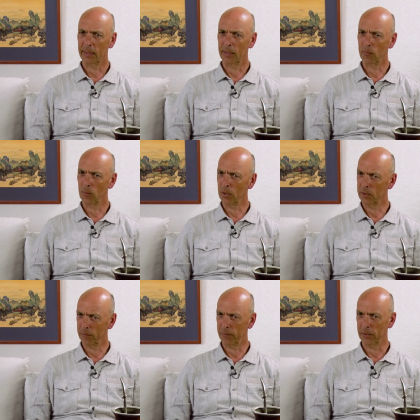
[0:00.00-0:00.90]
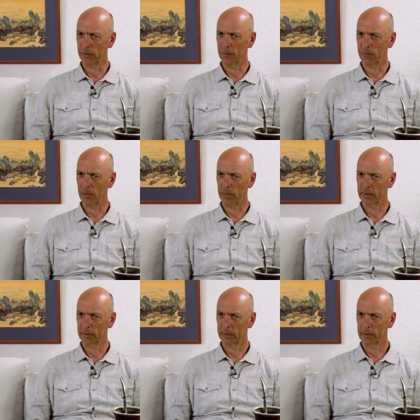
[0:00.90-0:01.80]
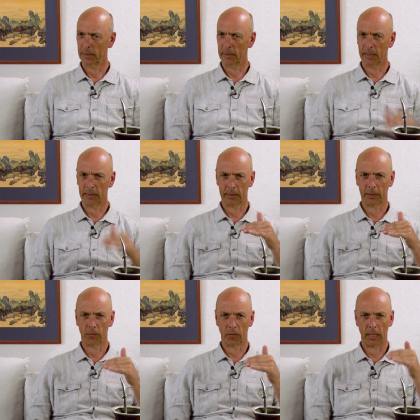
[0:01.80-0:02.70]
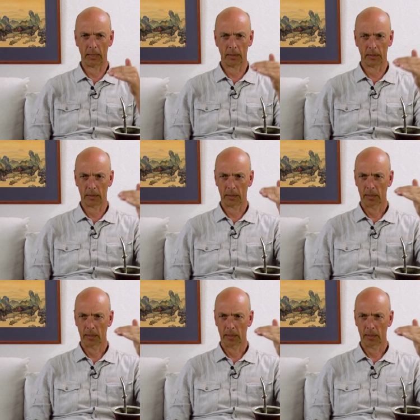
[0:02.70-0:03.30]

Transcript: and more difficult koans, that there's a graded